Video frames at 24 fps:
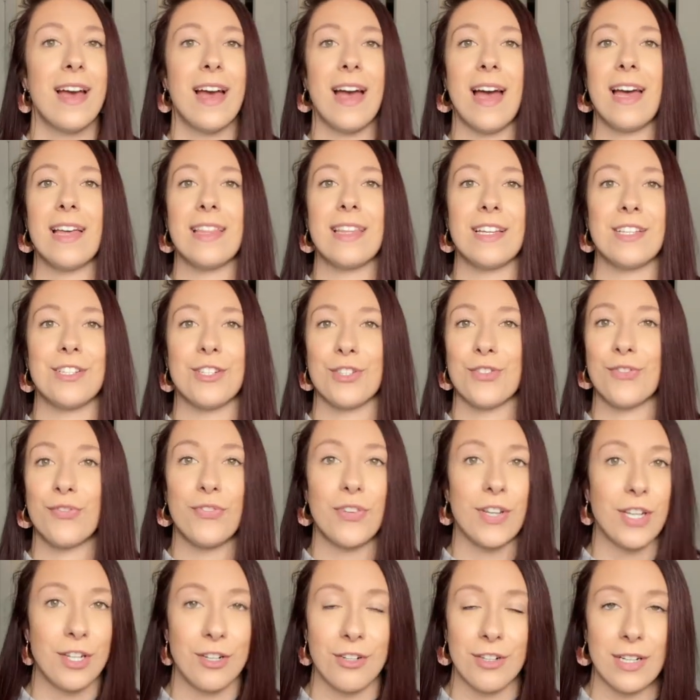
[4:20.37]
and then just
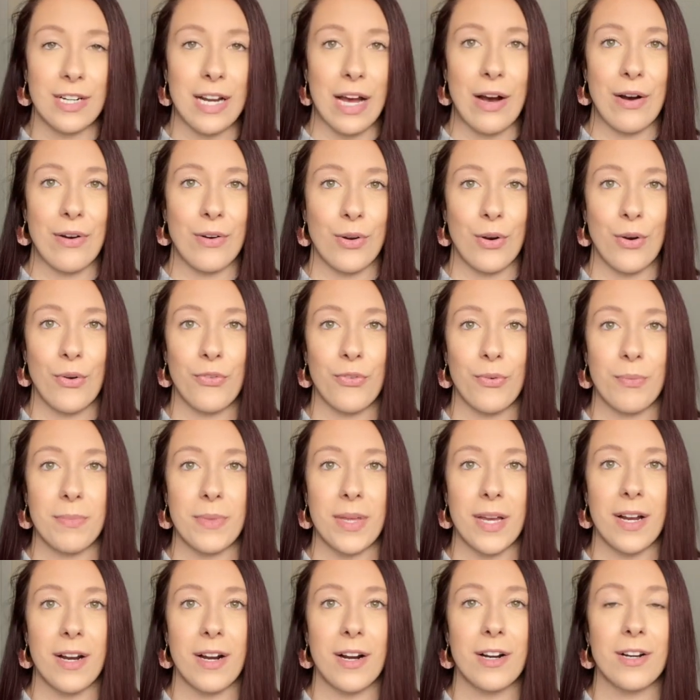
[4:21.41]
figure it out, go from
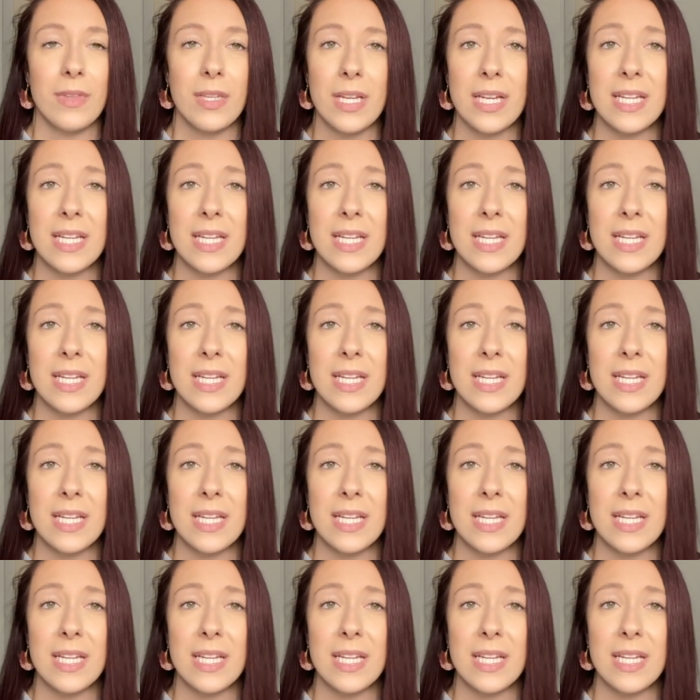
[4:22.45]
there.